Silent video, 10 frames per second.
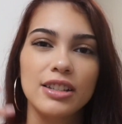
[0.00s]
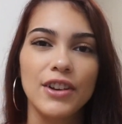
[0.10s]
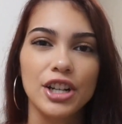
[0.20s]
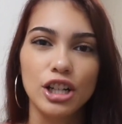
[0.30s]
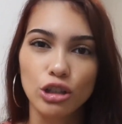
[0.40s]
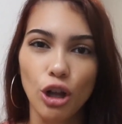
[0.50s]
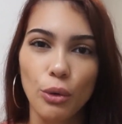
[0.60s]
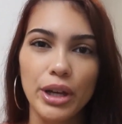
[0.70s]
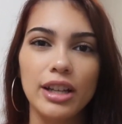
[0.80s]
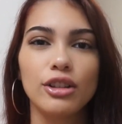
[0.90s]
is very
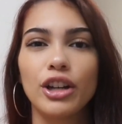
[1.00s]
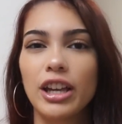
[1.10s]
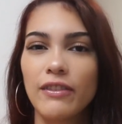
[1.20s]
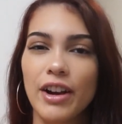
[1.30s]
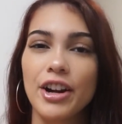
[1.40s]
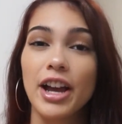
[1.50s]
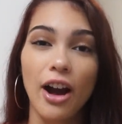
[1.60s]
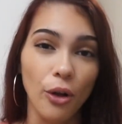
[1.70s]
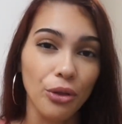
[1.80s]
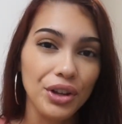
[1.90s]
glowy and looking very
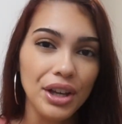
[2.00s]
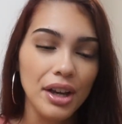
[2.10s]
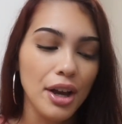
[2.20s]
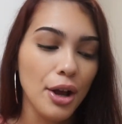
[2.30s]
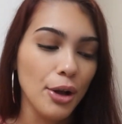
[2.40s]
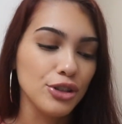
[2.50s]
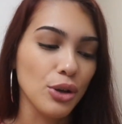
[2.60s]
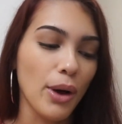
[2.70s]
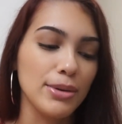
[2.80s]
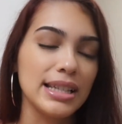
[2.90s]
healthy.
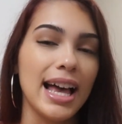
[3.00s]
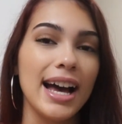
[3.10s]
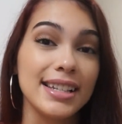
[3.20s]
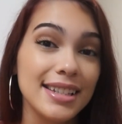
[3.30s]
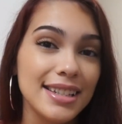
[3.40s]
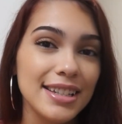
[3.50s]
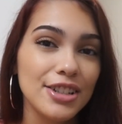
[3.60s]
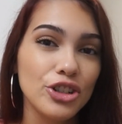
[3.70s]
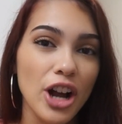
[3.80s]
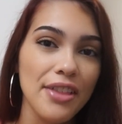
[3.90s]
So I was hesitant
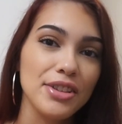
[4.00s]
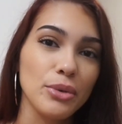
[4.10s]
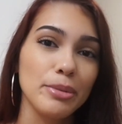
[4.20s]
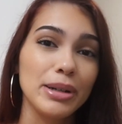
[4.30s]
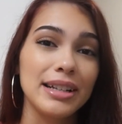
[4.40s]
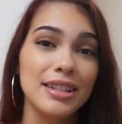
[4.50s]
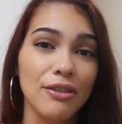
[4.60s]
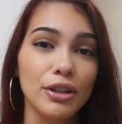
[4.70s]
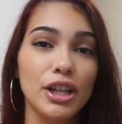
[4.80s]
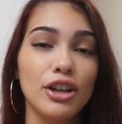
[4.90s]
to try this one, but I
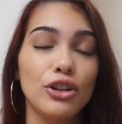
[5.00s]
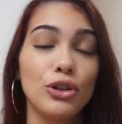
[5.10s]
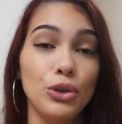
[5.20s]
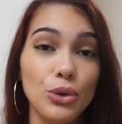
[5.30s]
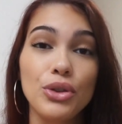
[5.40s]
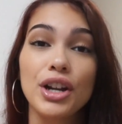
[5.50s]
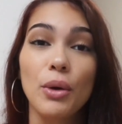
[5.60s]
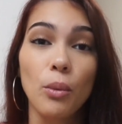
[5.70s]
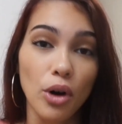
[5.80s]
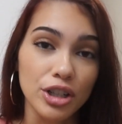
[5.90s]
definitely knew that I
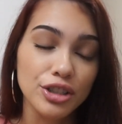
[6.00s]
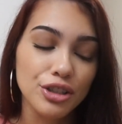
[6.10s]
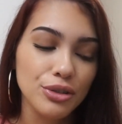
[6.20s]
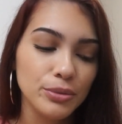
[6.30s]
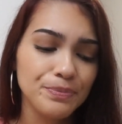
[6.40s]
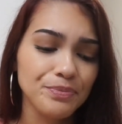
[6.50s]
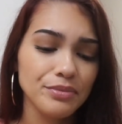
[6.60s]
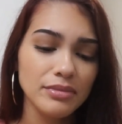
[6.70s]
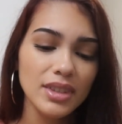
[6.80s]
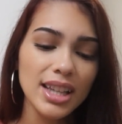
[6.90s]
wanted to.
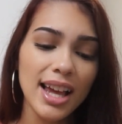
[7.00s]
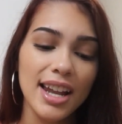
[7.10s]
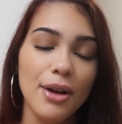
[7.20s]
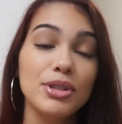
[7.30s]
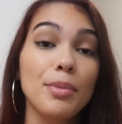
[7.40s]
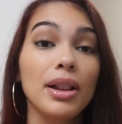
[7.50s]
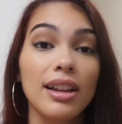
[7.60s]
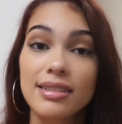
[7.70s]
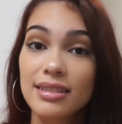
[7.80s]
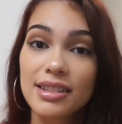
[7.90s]
And I was
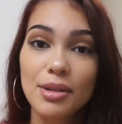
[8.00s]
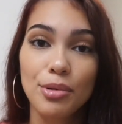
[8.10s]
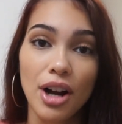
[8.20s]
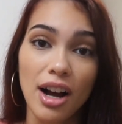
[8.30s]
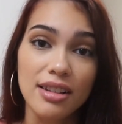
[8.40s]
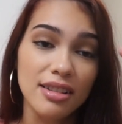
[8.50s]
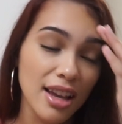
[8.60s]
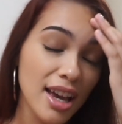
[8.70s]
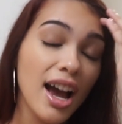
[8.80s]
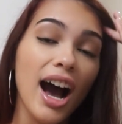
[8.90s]
pleasantly surprised.
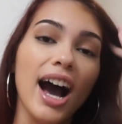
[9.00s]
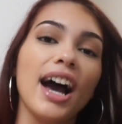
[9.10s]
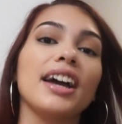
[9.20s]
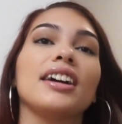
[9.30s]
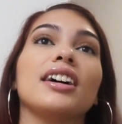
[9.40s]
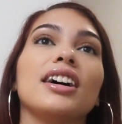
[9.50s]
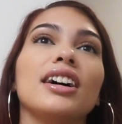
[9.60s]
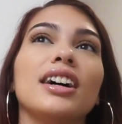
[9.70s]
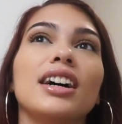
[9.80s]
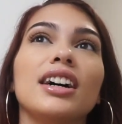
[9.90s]
I
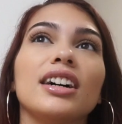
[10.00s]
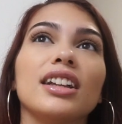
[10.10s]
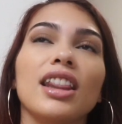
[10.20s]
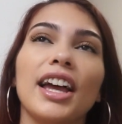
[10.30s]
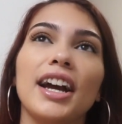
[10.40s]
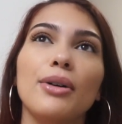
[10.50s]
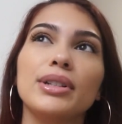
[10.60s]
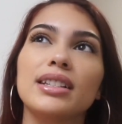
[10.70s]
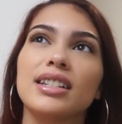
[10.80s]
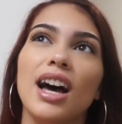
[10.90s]
like how
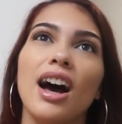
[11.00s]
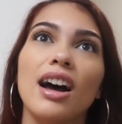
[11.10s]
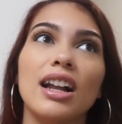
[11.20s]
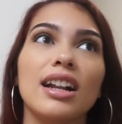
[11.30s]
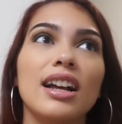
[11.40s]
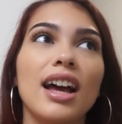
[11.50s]
it's not